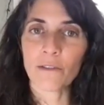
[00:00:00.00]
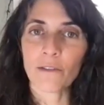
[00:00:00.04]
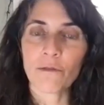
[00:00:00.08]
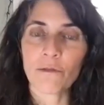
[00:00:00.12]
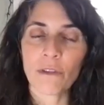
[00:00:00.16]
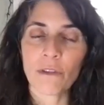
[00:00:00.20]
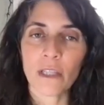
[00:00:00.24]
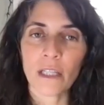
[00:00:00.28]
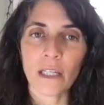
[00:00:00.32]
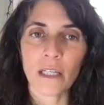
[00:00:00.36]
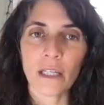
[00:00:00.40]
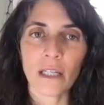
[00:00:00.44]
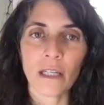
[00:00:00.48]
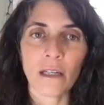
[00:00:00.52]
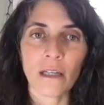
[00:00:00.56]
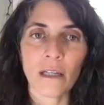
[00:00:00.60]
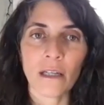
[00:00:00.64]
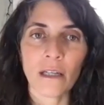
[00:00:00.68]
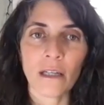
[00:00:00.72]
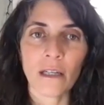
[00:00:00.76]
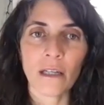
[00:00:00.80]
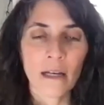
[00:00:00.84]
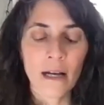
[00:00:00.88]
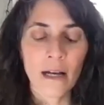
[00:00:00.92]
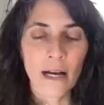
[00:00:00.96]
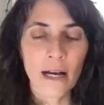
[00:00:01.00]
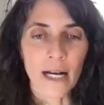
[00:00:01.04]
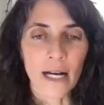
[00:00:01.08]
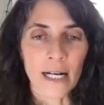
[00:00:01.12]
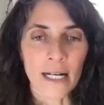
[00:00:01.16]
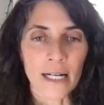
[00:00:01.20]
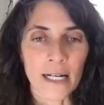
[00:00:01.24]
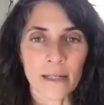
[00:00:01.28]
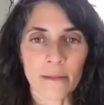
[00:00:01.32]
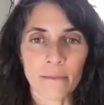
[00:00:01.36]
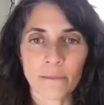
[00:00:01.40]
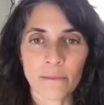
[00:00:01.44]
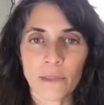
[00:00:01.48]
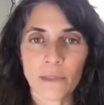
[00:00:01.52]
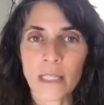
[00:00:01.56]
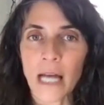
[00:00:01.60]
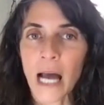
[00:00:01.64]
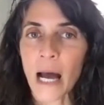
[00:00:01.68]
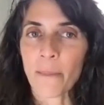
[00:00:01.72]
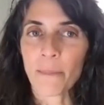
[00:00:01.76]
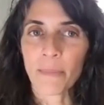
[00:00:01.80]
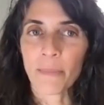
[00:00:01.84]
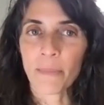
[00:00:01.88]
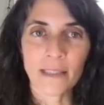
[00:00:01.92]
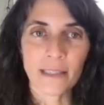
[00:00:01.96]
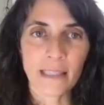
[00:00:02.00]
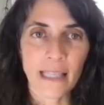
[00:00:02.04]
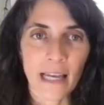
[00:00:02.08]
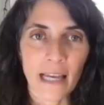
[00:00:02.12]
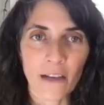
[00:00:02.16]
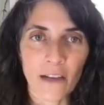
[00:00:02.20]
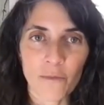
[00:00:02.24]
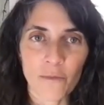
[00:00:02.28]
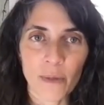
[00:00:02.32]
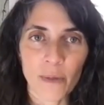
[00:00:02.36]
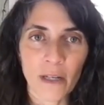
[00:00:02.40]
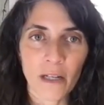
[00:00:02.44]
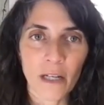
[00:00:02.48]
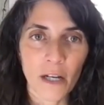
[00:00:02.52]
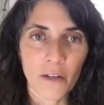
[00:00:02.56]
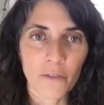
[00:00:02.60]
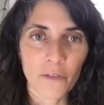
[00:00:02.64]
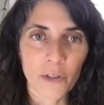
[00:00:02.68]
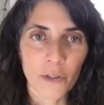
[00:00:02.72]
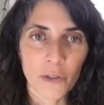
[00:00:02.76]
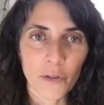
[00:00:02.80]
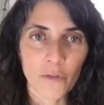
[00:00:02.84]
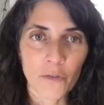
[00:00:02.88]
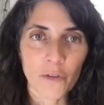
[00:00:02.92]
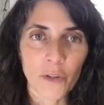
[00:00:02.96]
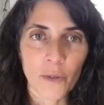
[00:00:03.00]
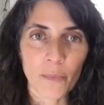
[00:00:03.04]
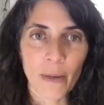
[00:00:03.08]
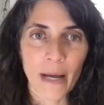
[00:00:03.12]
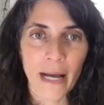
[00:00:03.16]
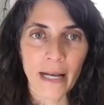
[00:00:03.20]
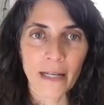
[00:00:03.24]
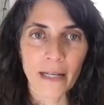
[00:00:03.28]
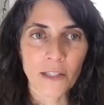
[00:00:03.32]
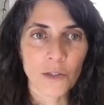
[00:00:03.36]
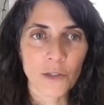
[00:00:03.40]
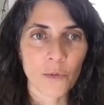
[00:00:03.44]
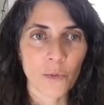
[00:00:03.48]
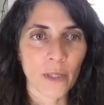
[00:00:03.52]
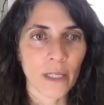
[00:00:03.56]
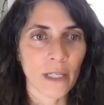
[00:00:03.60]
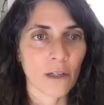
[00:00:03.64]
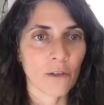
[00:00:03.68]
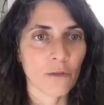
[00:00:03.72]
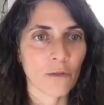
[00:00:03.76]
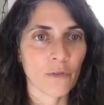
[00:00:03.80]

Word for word: of the um, topics that have been covered over the past week,